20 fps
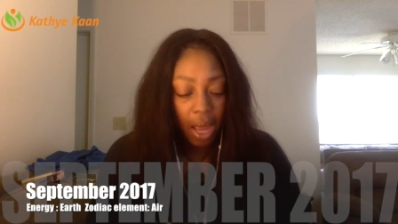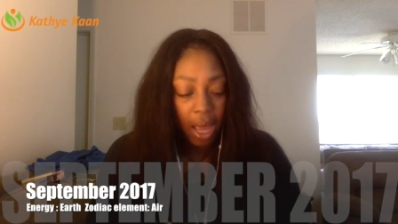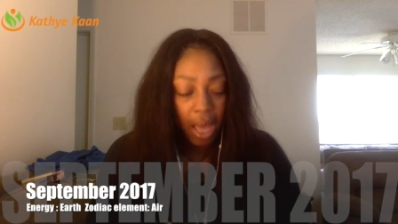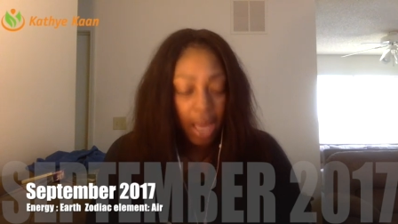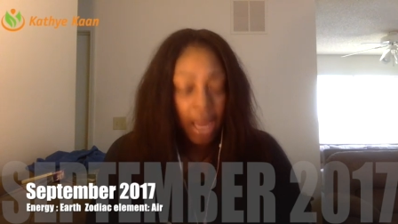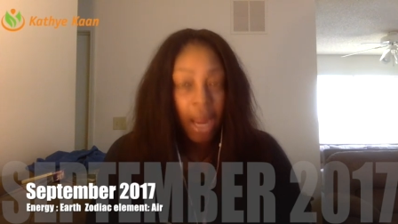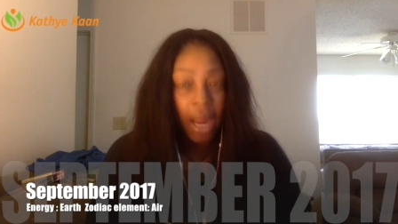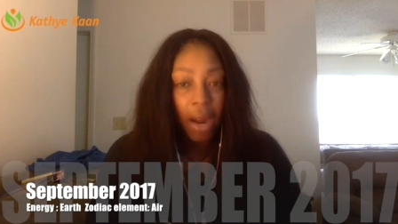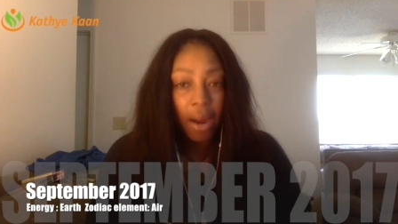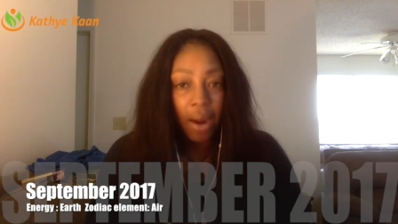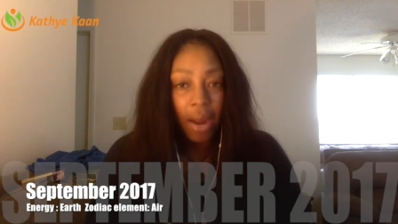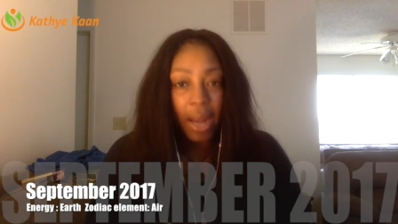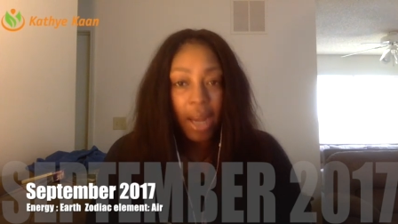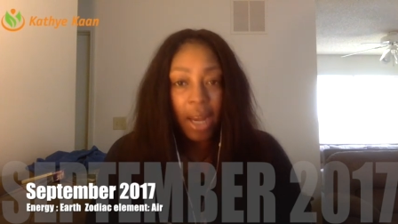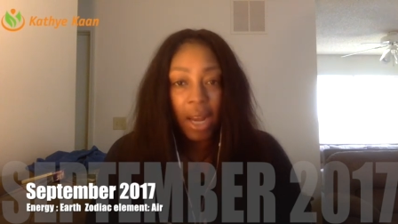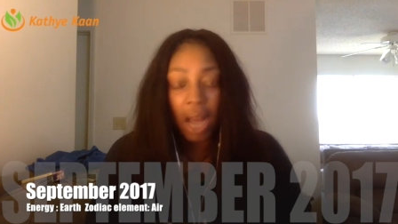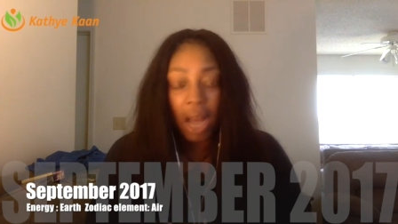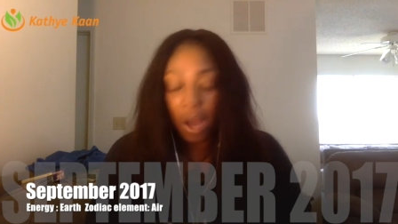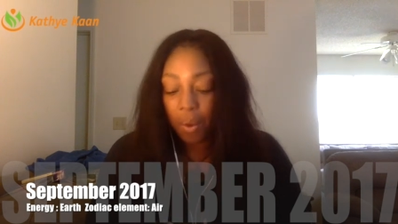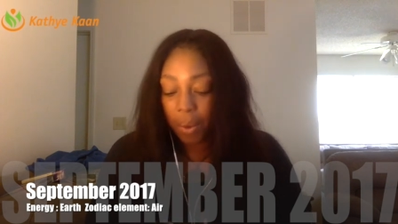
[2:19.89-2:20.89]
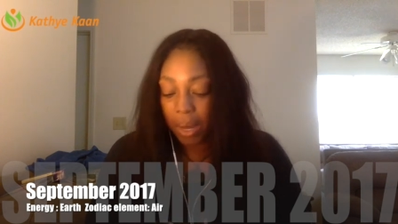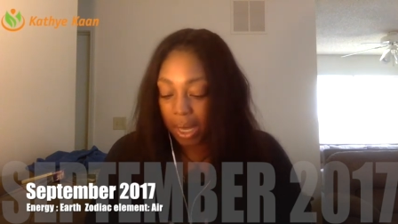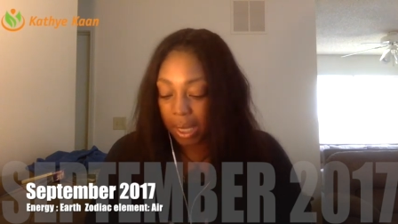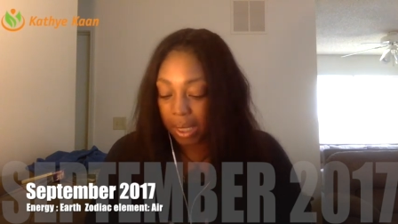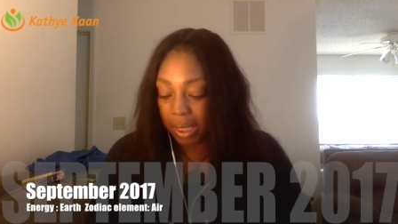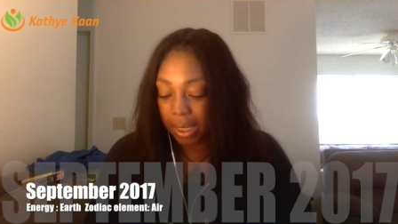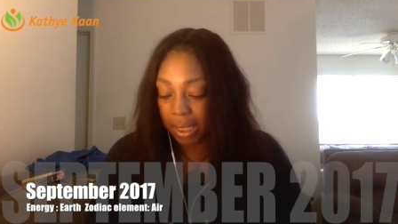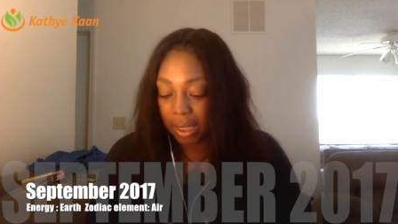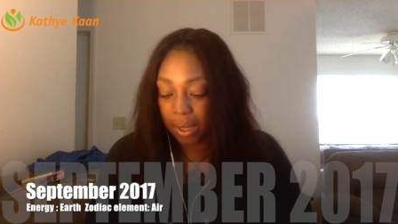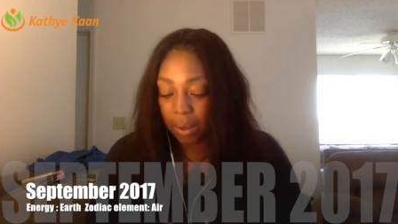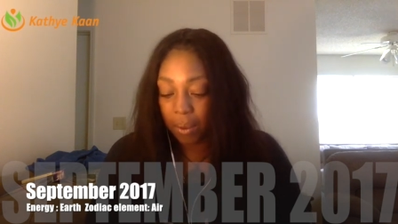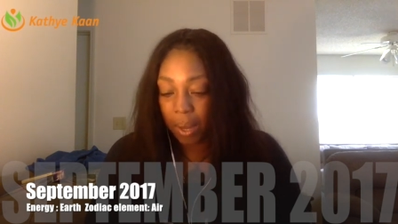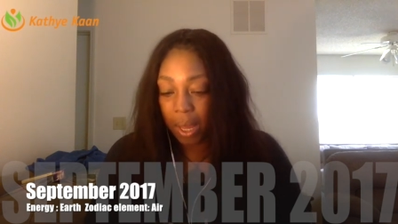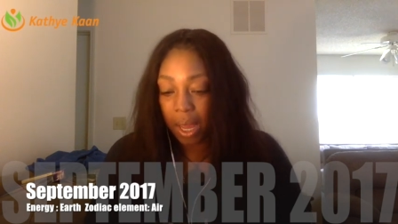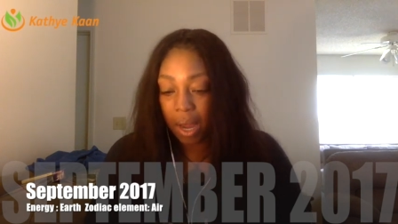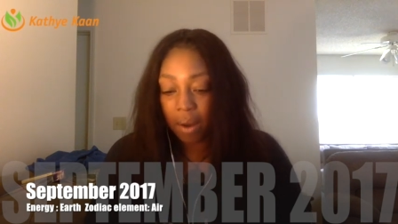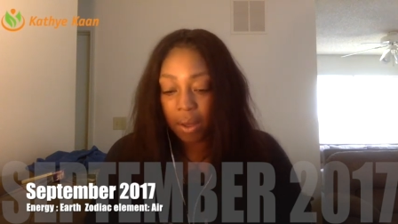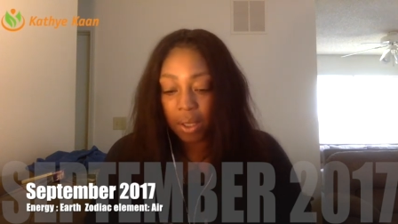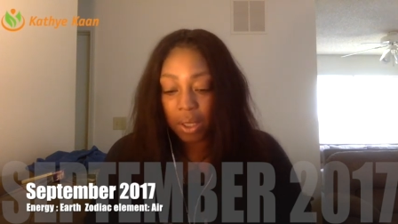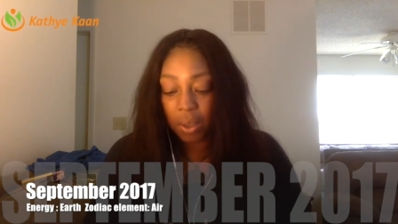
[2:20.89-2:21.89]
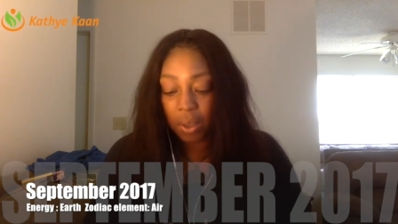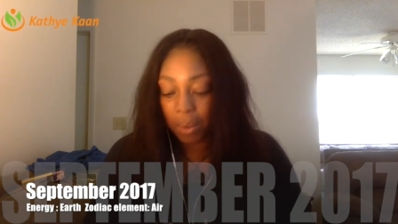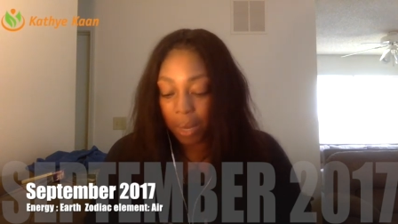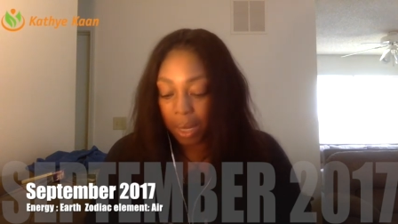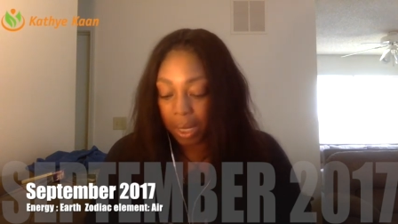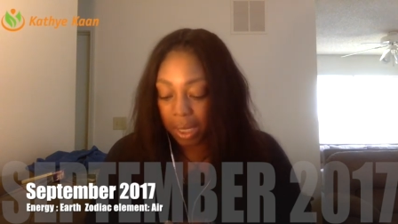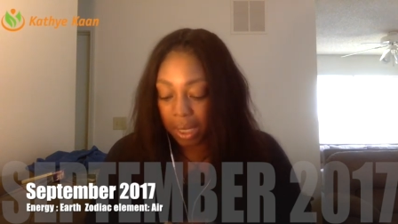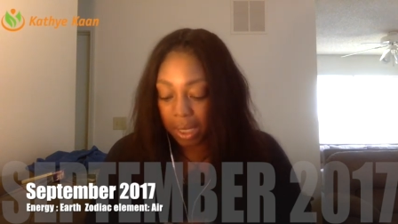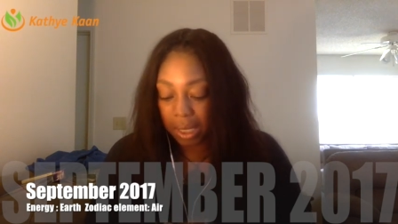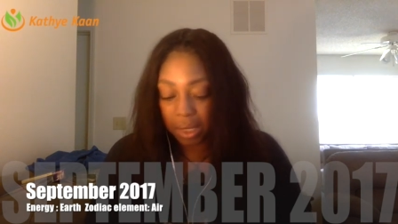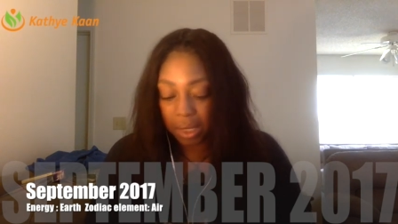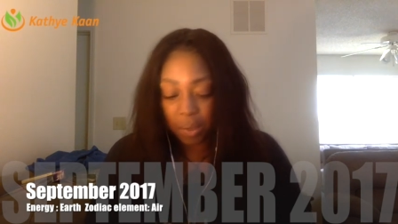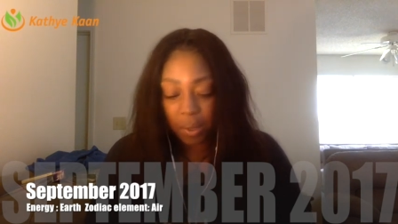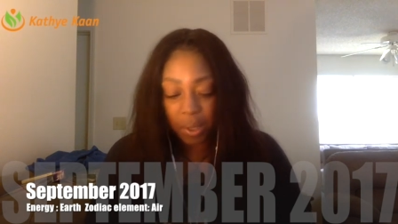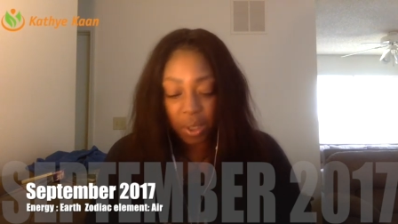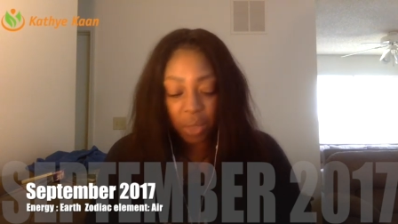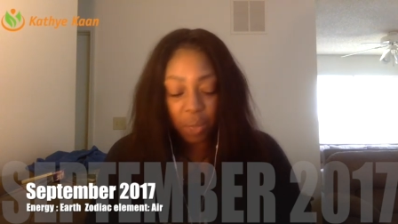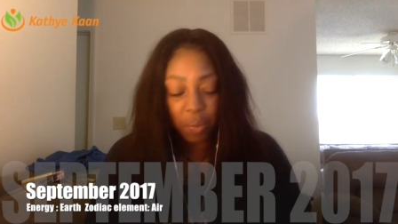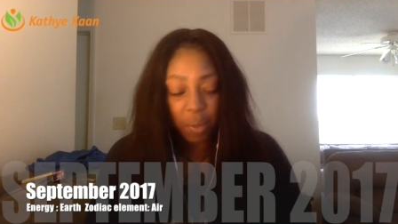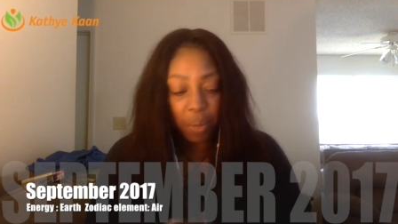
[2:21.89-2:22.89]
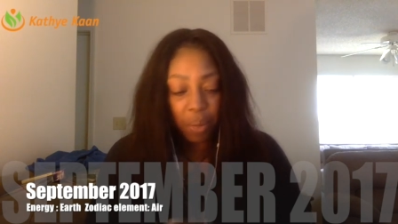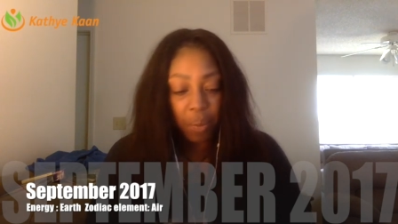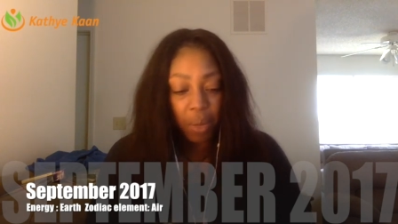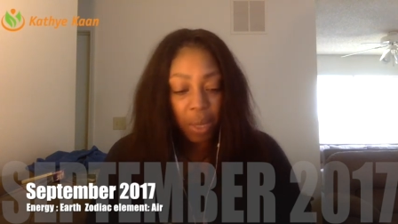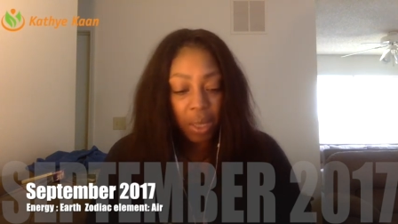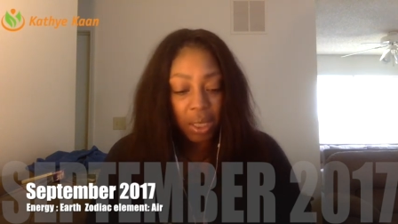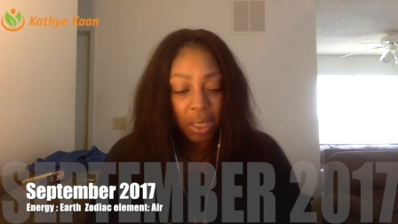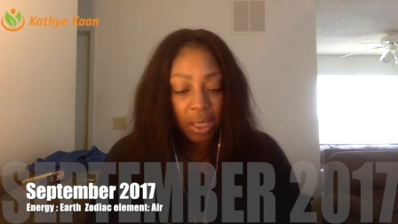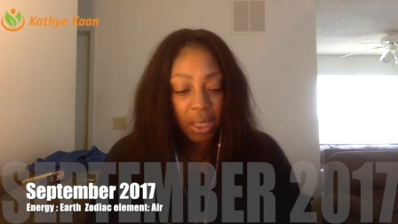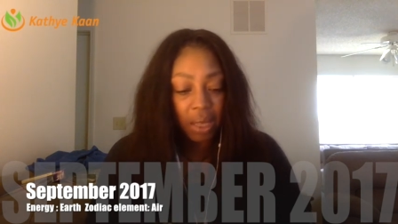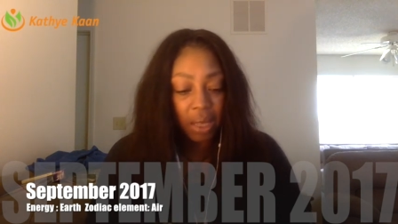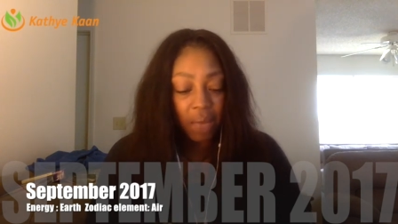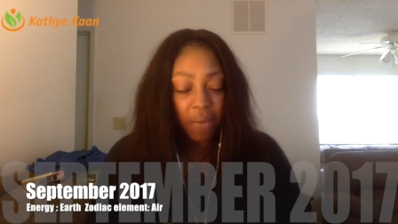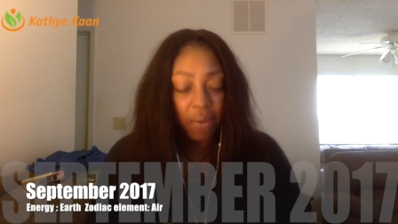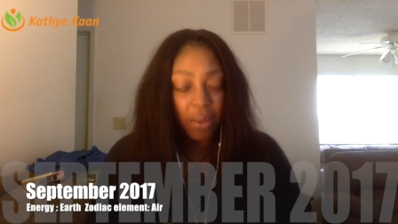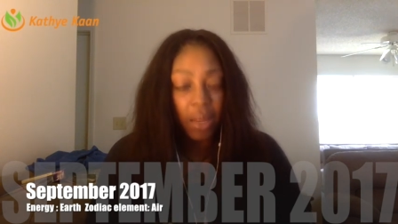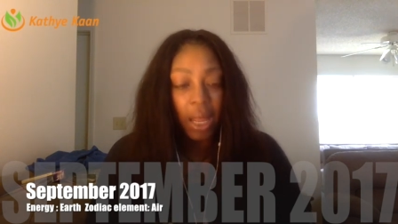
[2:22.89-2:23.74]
Here and now is so here. So it is going to be positive.